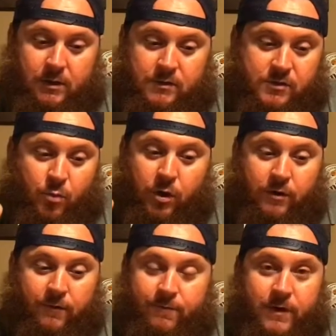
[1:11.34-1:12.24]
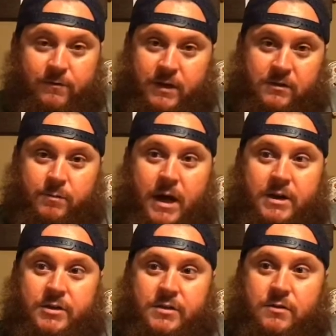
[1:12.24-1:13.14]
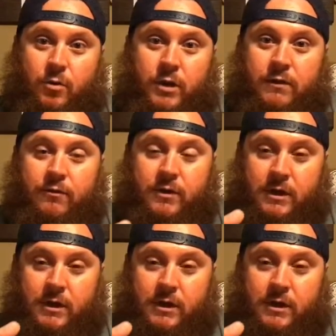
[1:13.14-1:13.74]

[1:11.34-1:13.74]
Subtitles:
somewhere in the 50s batches or whatever